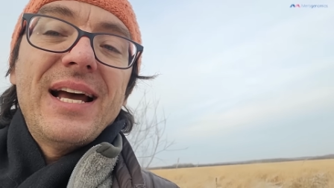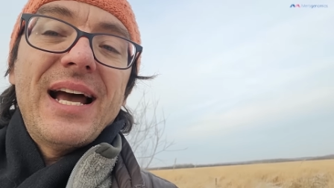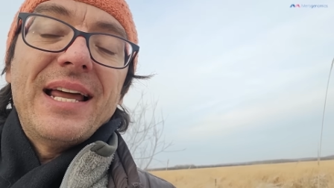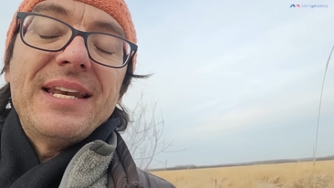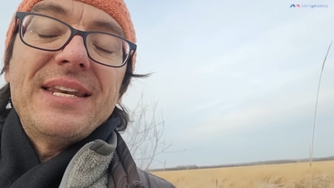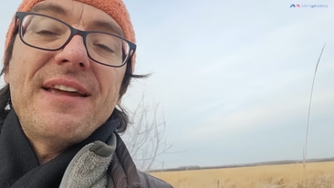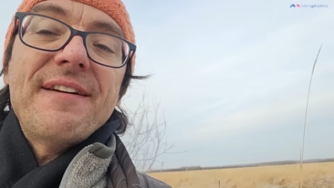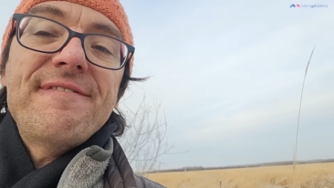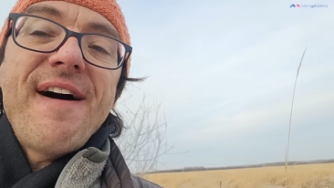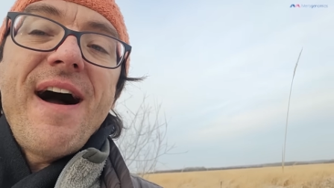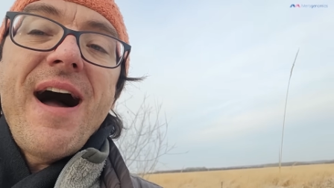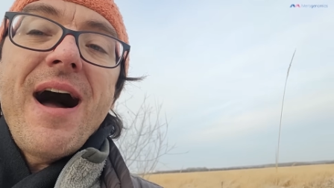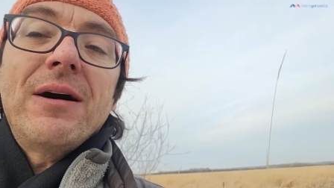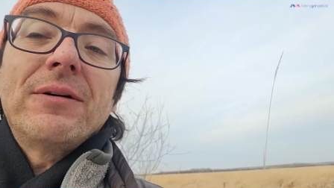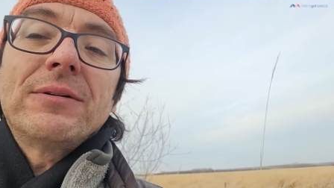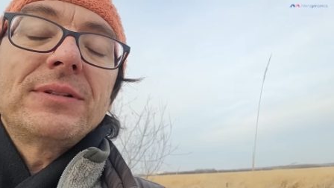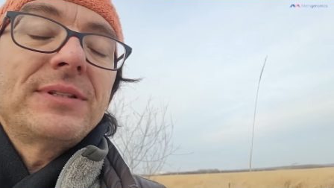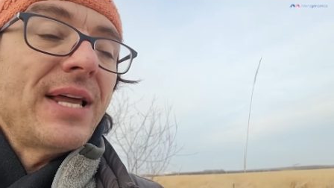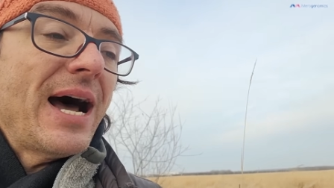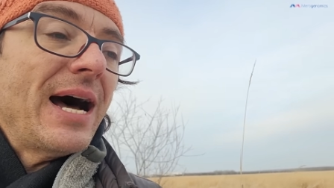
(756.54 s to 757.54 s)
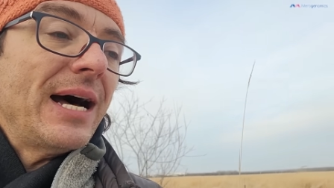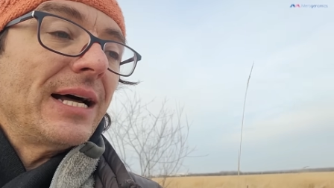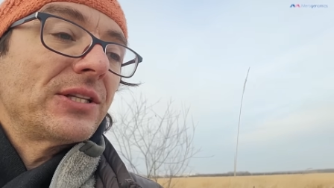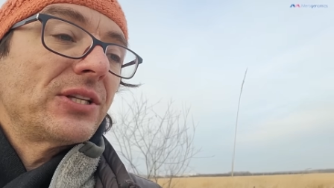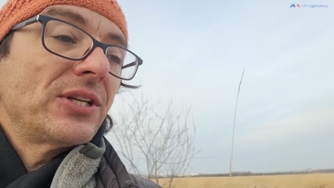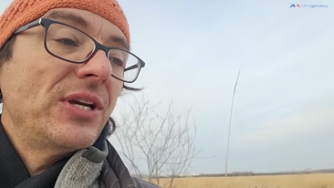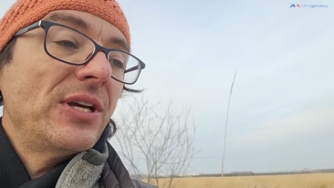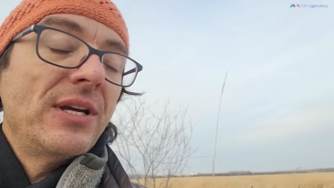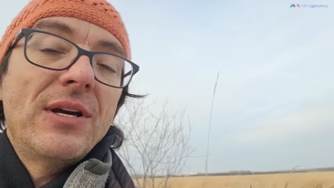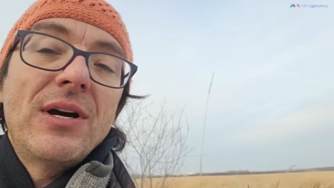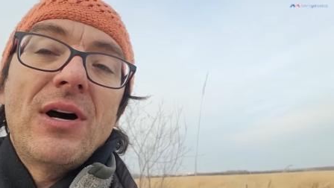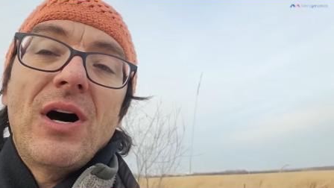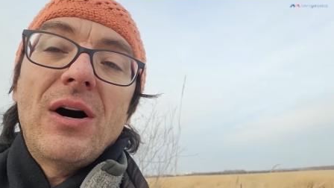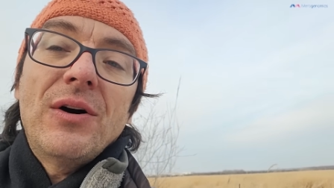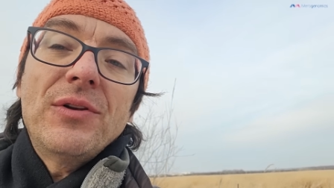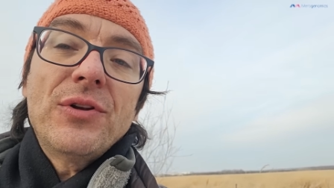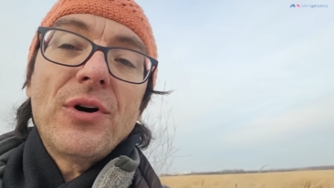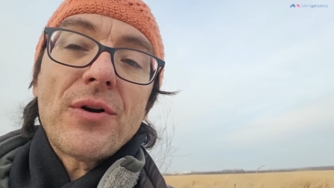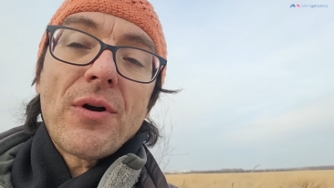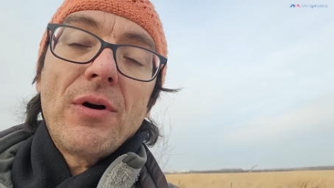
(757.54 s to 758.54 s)
And they found that
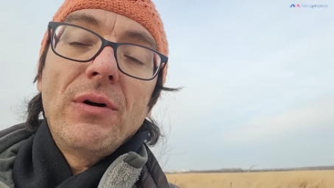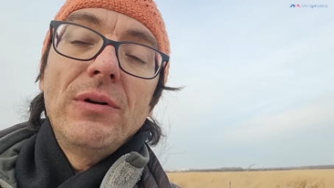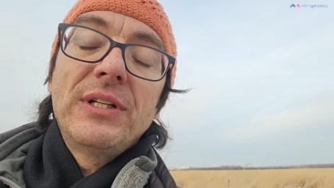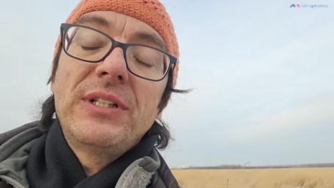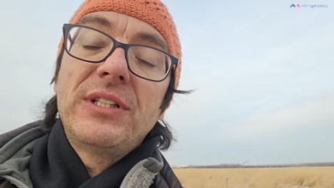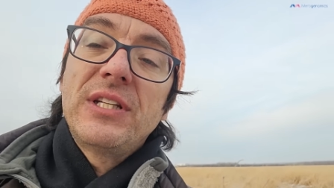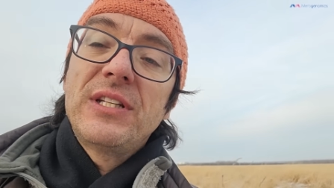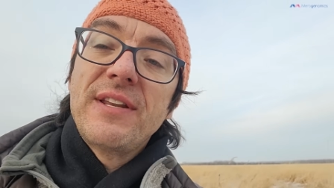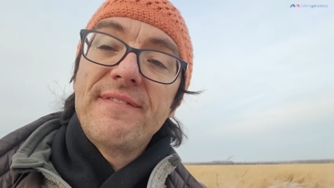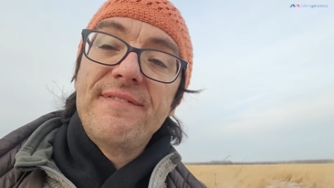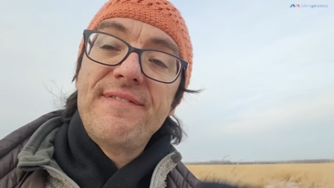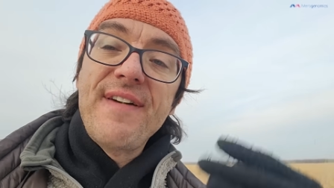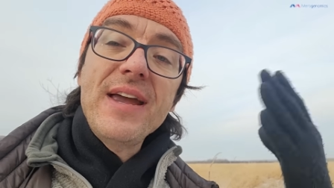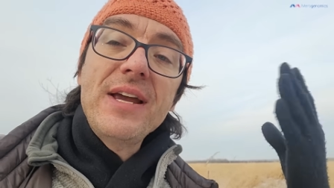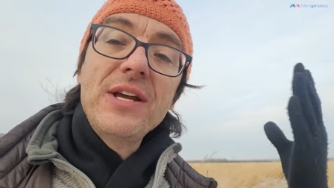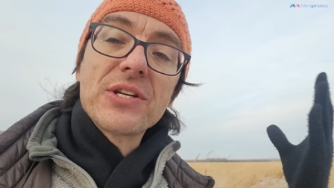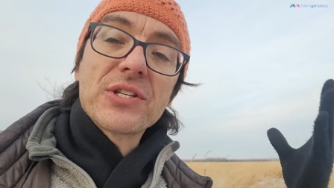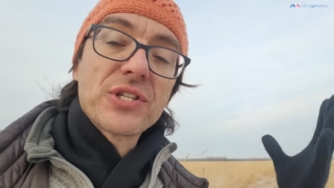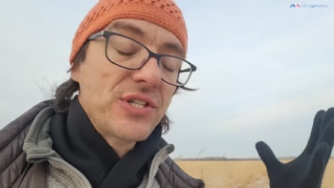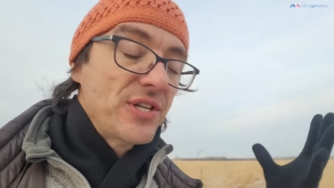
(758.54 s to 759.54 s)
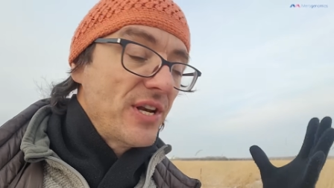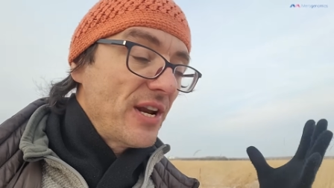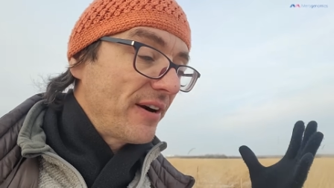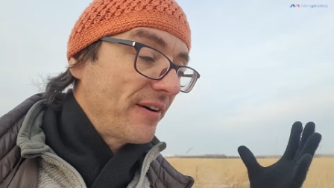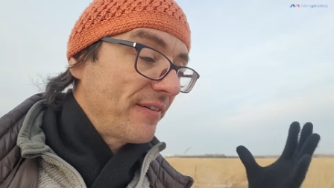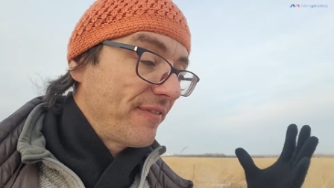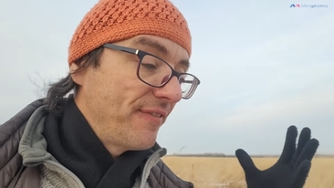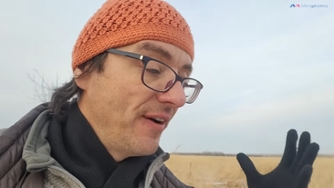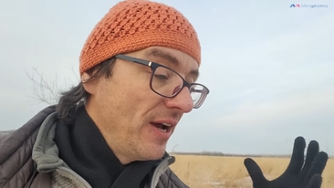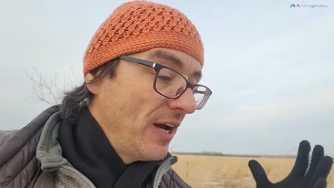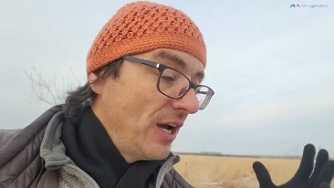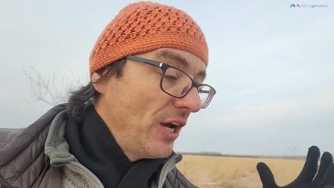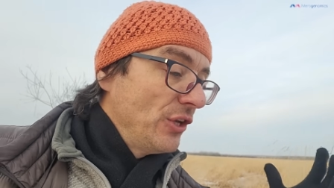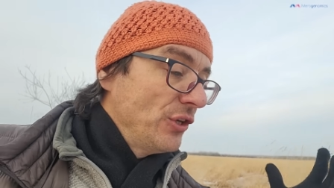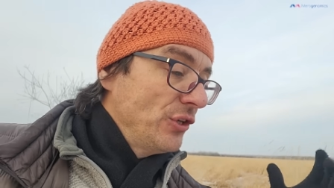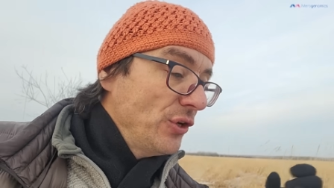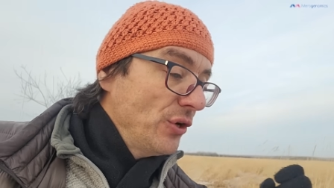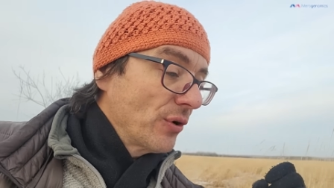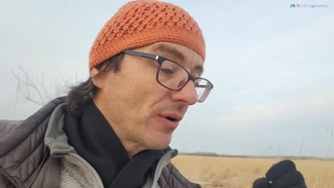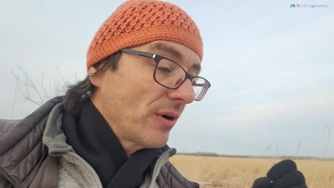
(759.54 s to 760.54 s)
not only did the vagus nerve
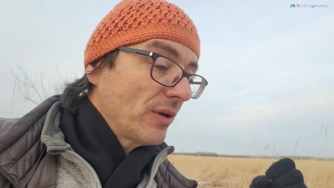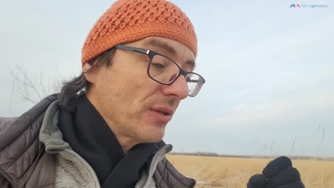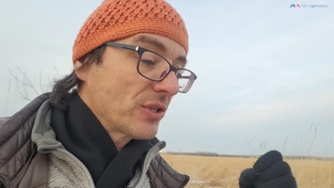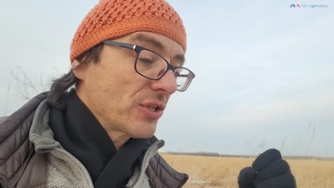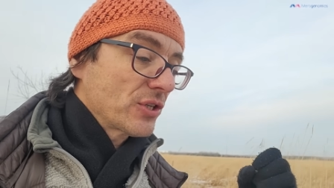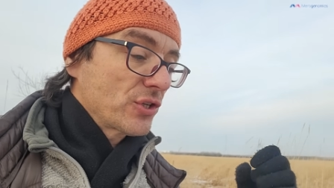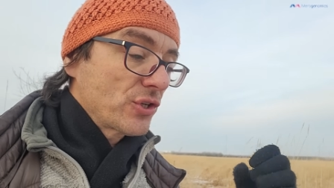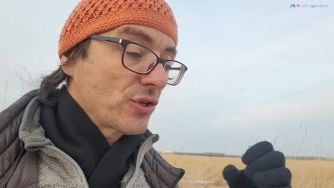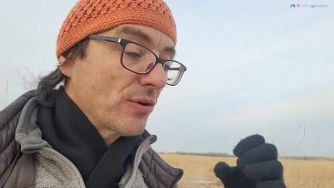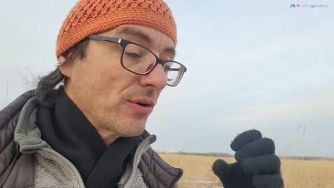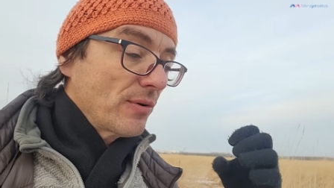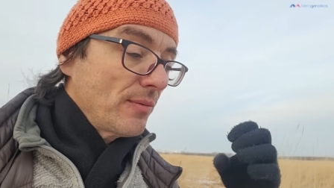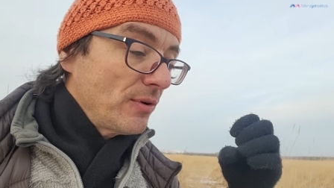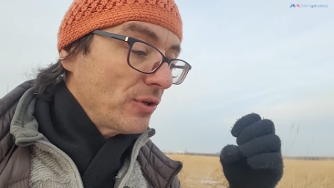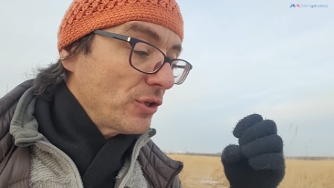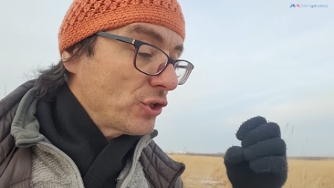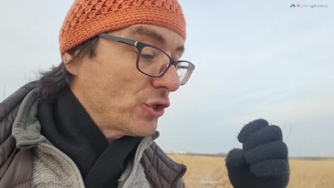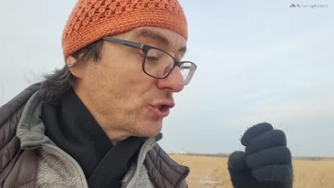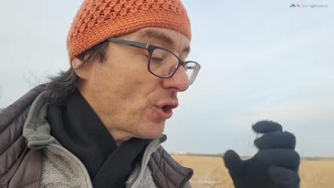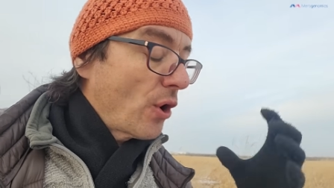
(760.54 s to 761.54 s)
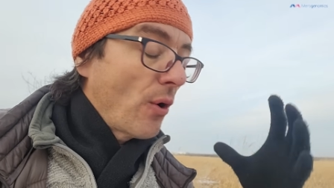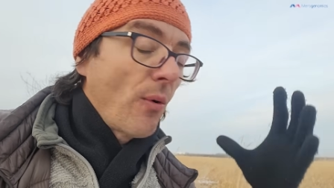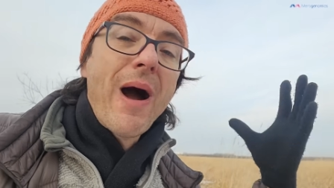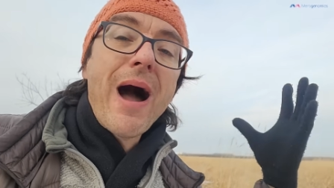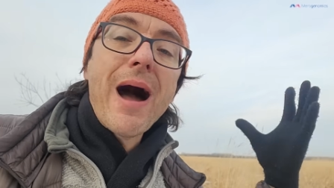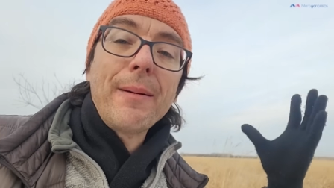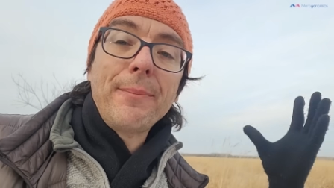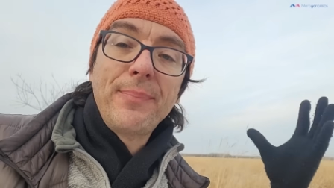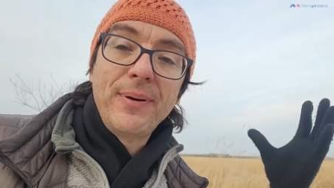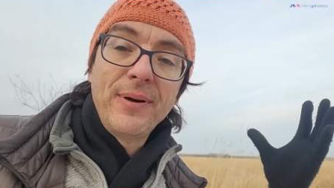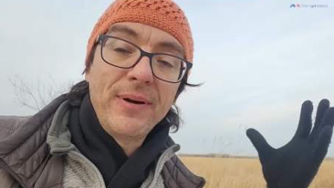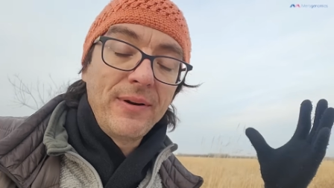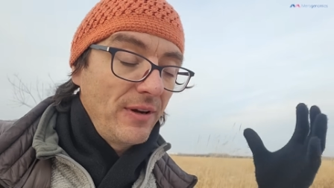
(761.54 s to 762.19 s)
neurons sh show up,